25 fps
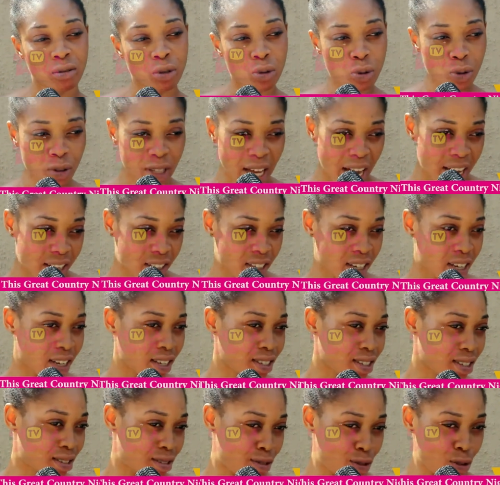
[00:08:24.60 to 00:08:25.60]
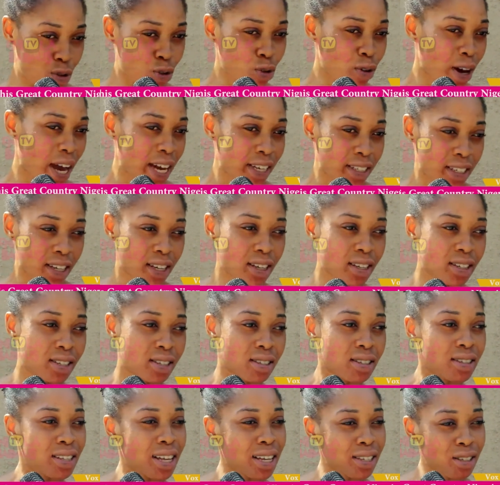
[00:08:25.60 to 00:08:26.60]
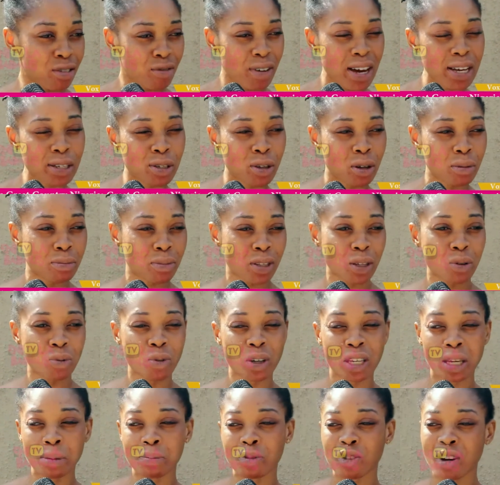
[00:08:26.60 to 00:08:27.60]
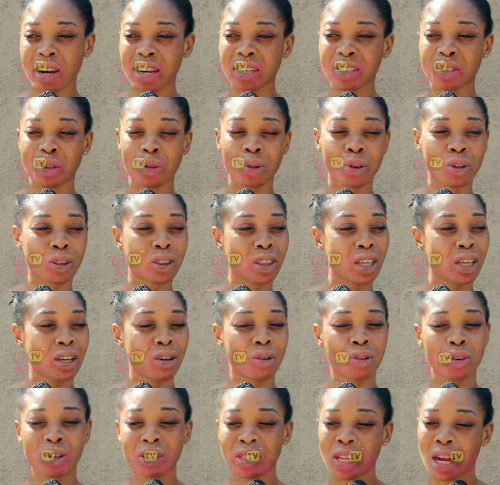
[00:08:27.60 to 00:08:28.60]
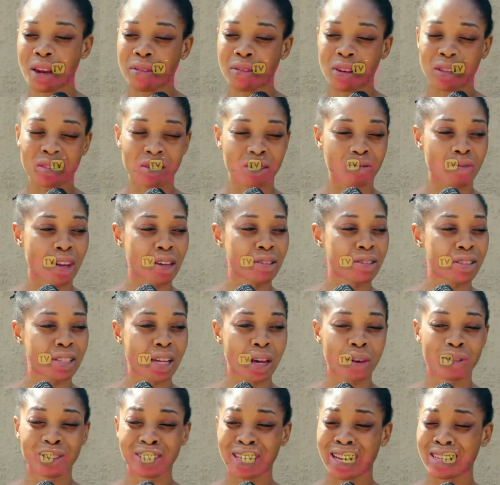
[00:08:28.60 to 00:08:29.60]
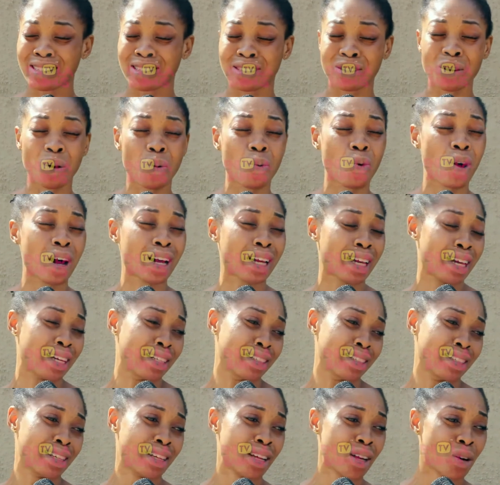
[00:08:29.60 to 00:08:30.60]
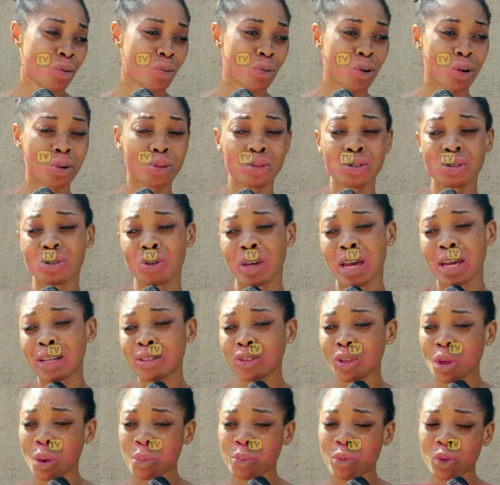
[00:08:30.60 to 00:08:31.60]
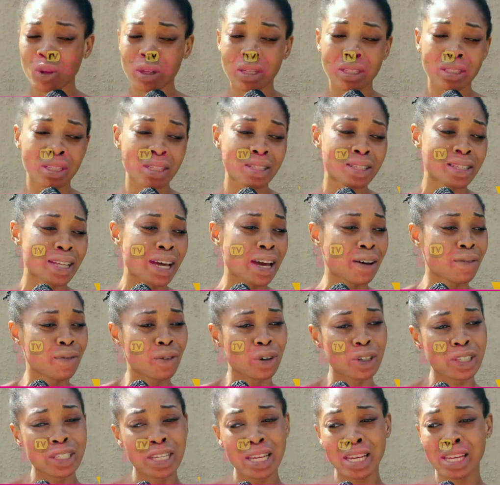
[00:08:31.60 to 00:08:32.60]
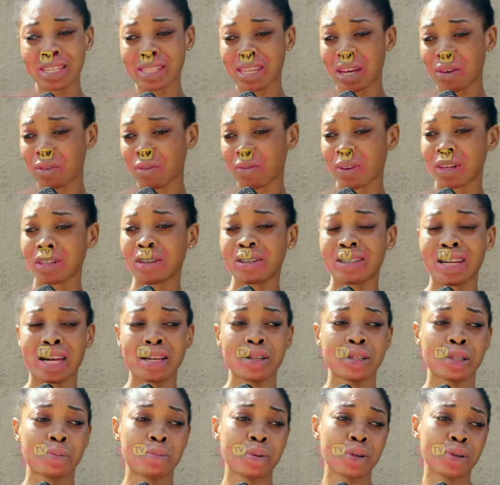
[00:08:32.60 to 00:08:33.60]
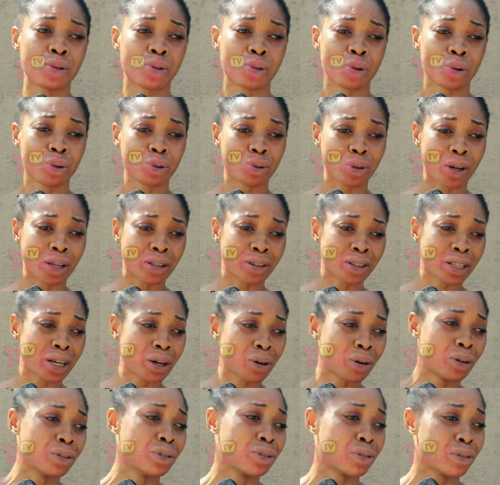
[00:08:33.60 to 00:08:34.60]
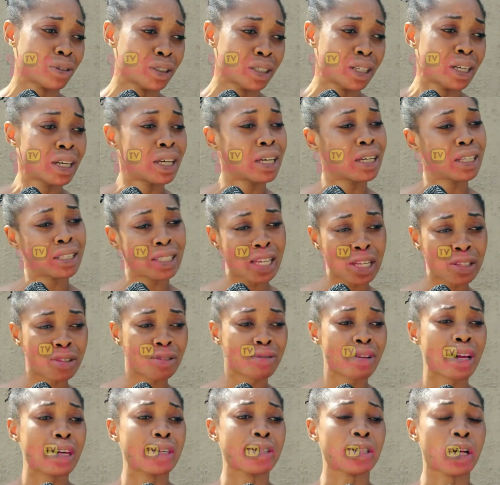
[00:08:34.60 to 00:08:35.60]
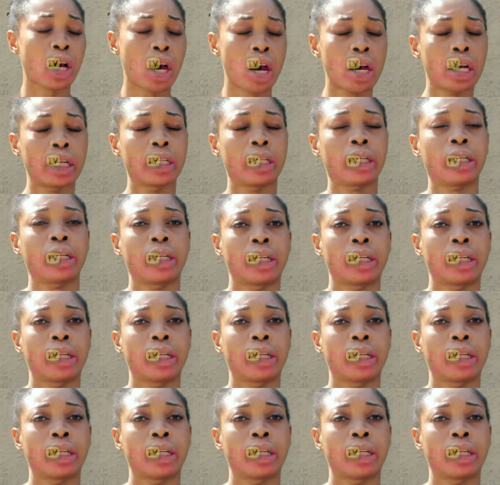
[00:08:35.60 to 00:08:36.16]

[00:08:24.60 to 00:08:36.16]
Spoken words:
good ideas, new ideas. Let's try something. We keep trying the old thing, going that round circle, and it's not working. We're going to end up going it like for years, and we'll find out that it's being sold to another country. Nigeria is gone.